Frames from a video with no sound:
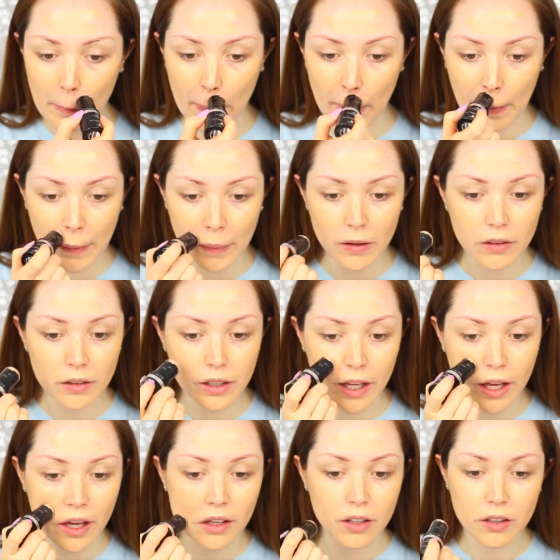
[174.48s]
but
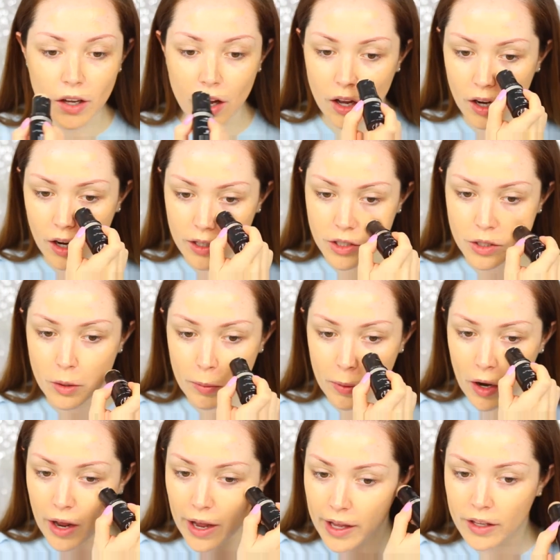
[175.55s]
yeah, I like to
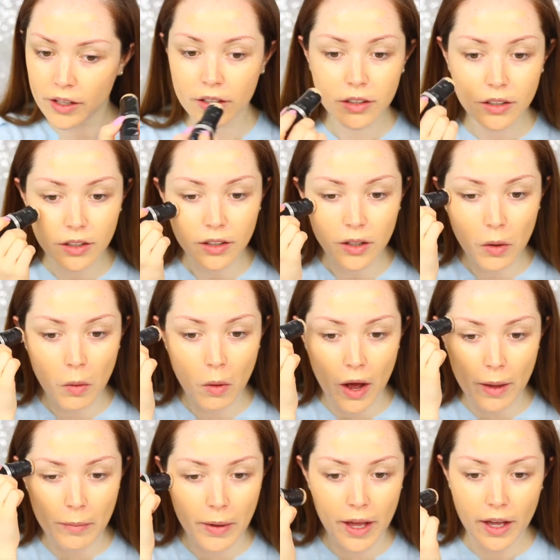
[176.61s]
apply
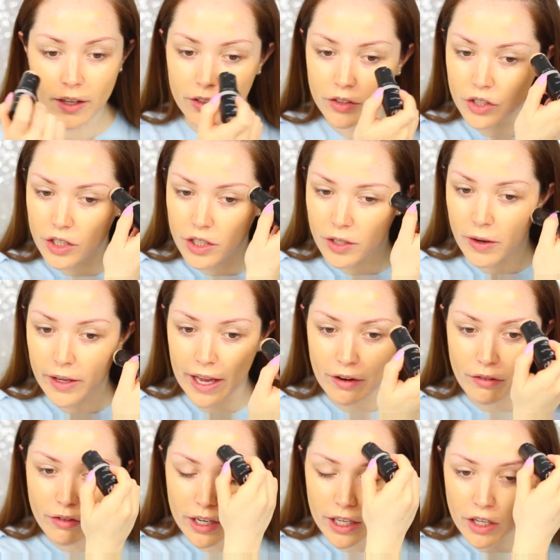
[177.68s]
quite a bit just so I
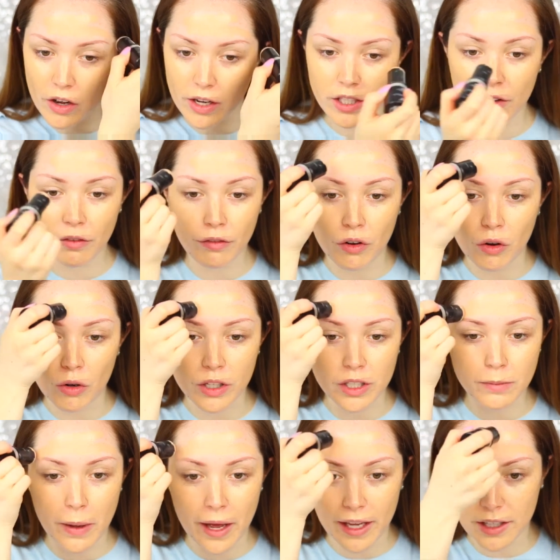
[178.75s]
get a really nice
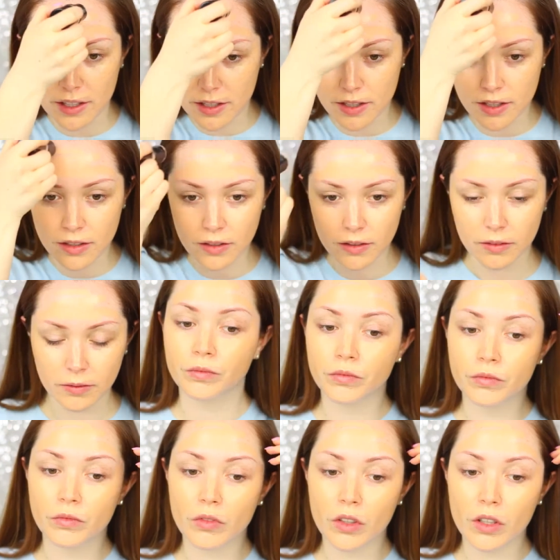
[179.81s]
flawless base.
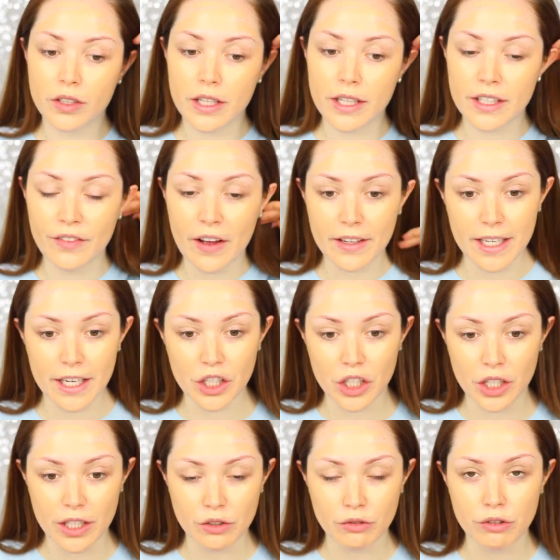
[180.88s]
So this
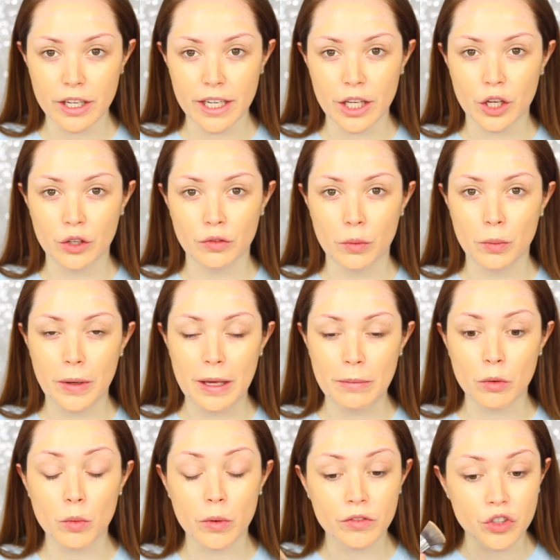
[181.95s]
foundation is really good for
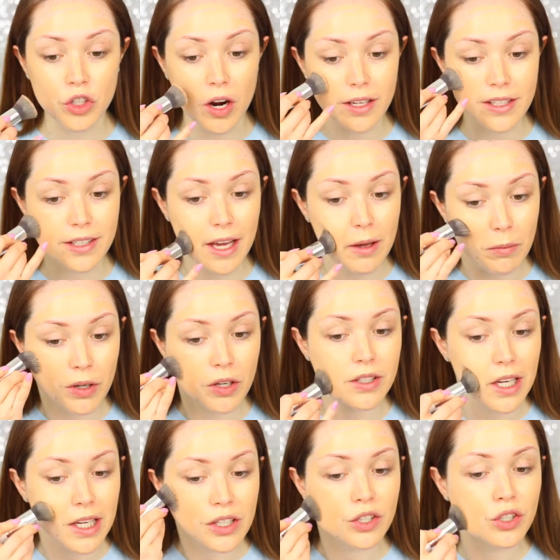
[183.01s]
people with dry skin
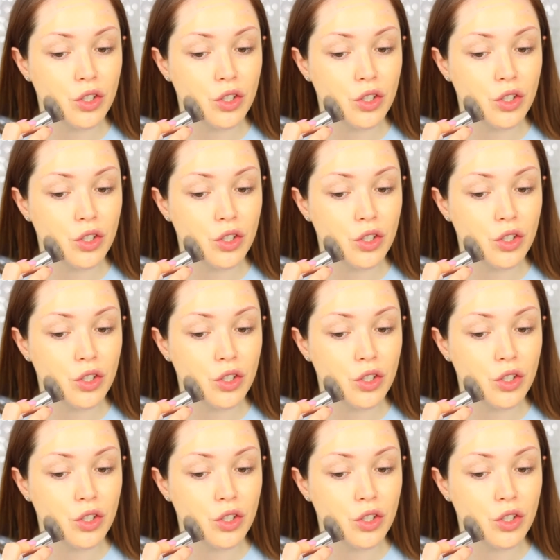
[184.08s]
because it is